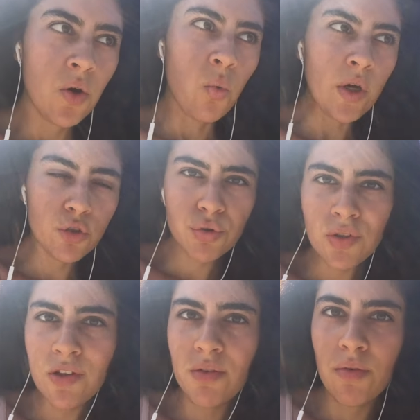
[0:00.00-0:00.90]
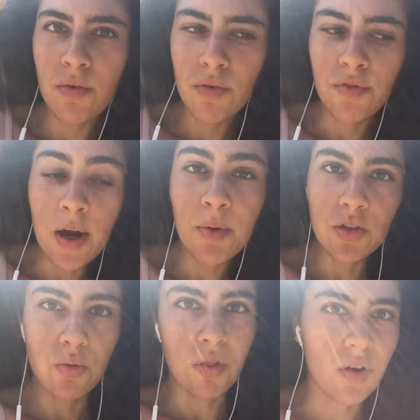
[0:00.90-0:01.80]
what truly
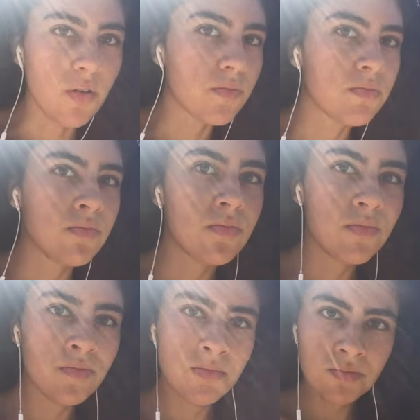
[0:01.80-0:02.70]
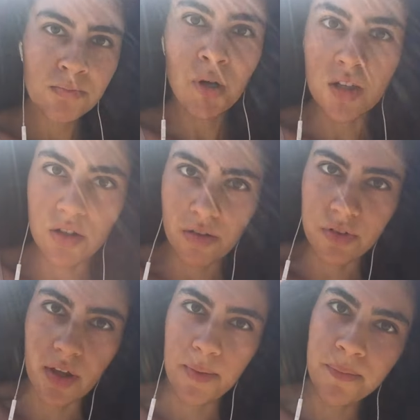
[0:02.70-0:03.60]
vibrates with you
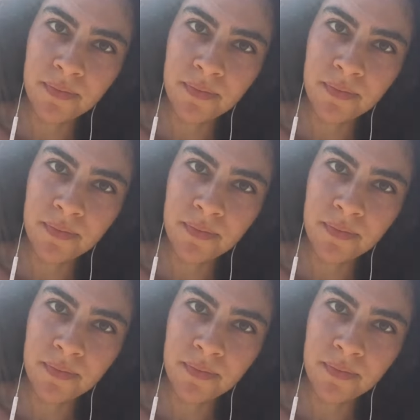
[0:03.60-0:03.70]
positively,